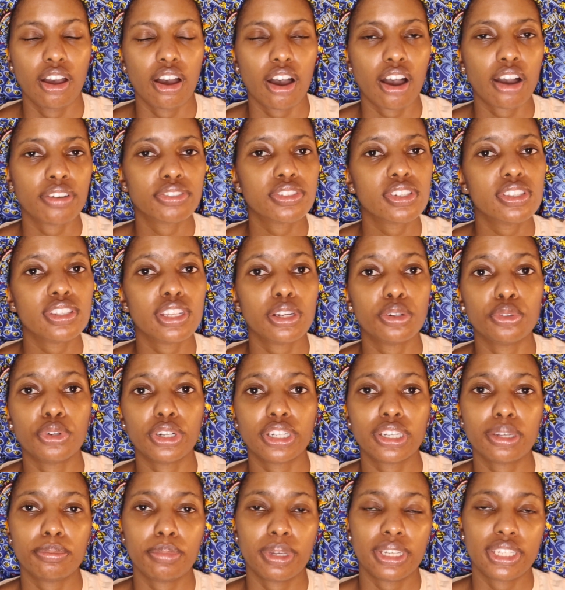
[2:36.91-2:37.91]
Often they'll
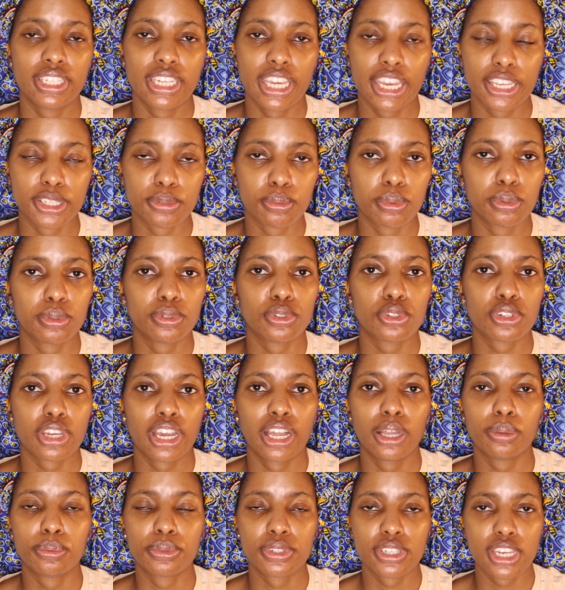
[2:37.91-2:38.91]
recommend Yasmin to
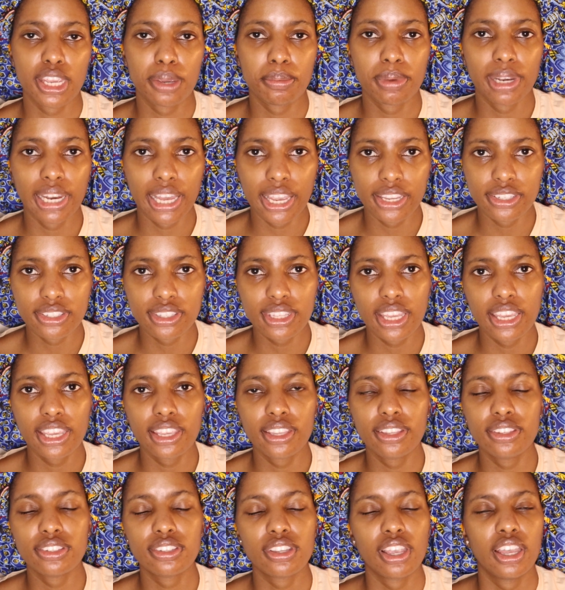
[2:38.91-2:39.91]
help stabilize
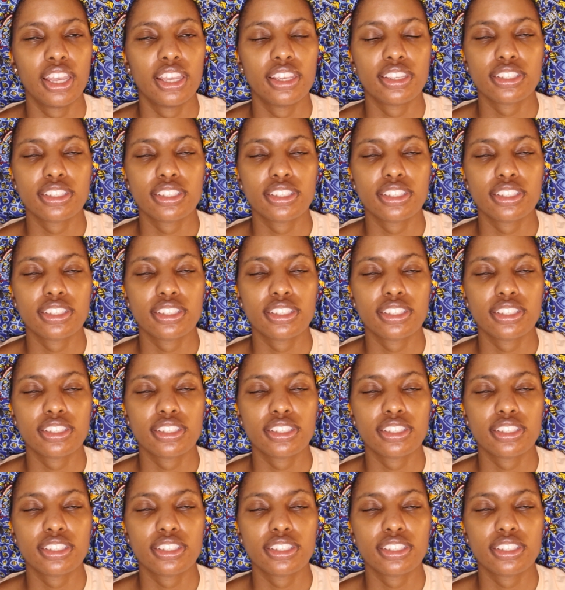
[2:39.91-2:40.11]
things,